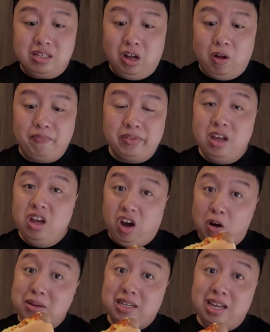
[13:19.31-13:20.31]
So
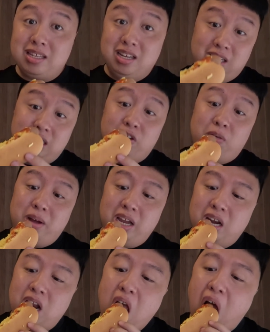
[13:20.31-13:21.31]
hopefully it tastes good. Let's give it a bite.